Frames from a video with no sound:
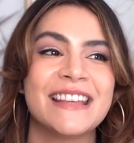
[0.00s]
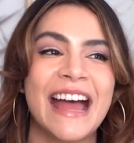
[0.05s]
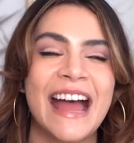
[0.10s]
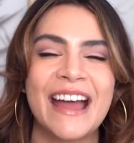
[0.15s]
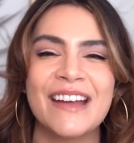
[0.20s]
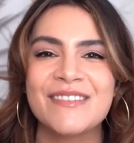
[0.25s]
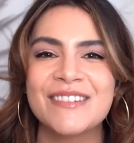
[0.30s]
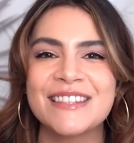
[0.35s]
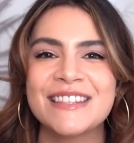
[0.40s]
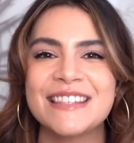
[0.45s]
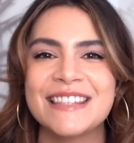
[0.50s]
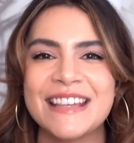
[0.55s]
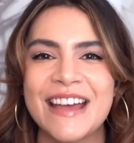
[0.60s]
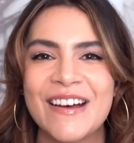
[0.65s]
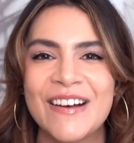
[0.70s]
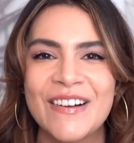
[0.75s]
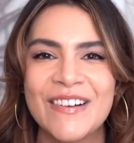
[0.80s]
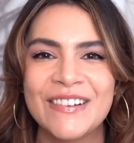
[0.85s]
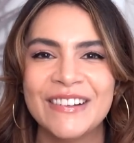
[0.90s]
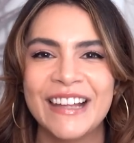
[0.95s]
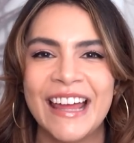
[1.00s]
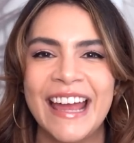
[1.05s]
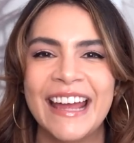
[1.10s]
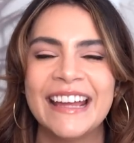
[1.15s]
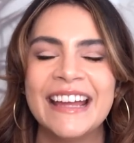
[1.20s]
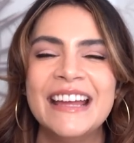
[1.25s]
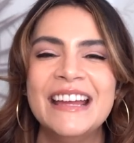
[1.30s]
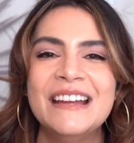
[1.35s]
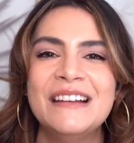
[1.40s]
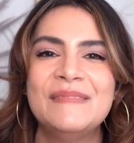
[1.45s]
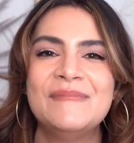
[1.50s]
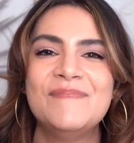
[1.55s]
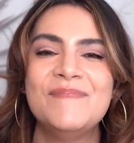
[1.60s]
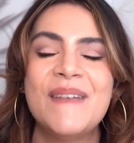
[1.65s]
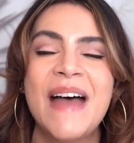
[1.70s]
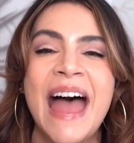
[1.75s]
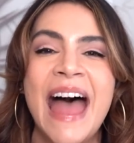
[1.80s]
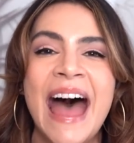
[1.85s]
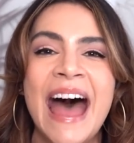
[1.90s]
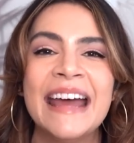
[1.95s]
I was so like
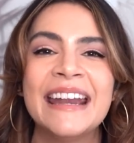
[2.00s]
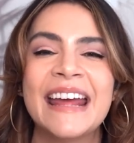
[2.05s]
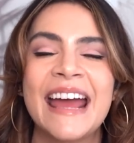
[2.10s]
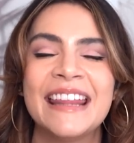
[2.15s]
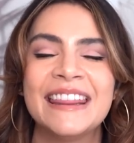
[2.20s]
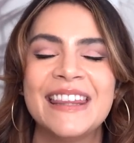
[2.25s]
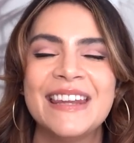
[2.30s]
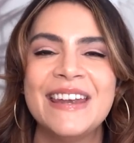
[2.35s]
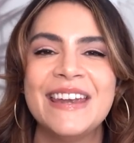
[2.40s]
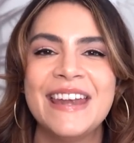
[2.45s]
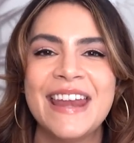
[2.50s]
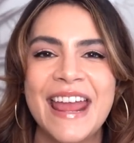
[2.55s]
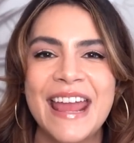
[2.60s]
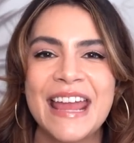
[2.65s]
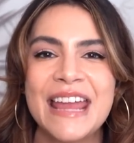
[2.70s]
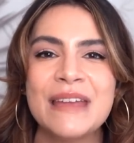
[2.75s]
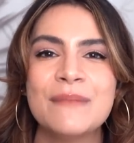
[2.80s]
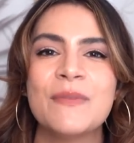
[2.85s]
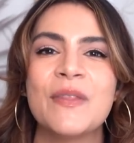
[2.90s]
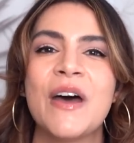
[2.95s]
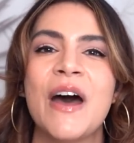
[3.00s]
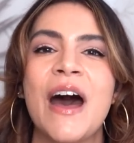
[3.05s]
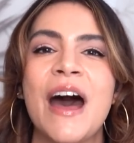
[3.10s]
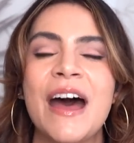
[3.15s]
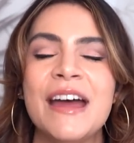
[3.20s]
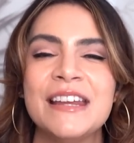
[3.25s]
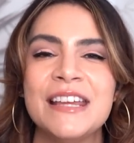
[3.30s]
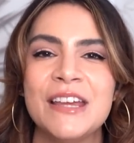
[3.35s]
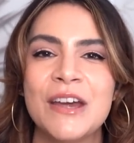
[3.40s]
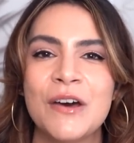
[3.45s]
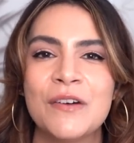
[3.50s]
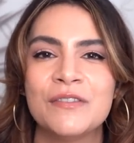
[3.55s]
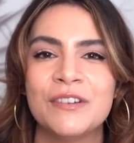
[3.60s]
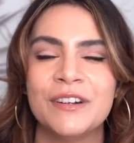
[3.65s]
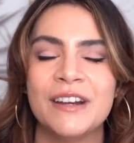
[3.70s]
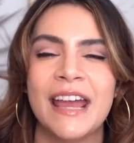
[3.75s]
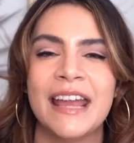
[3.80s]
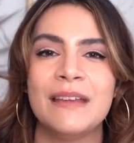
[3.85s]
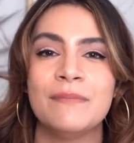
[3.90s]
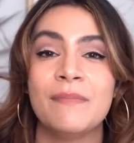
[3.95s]
mad at the name, the honey
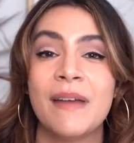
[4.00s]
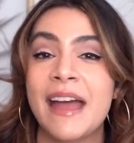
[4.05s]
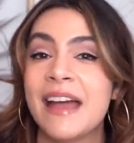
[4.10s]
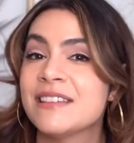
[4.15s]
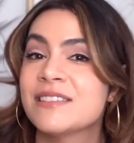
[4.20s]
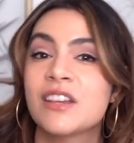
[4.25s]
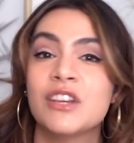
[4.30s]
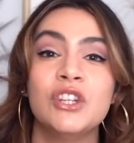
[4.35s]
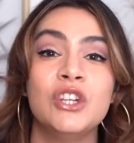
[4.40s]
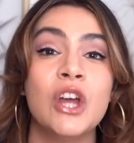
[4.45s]
overnight mask.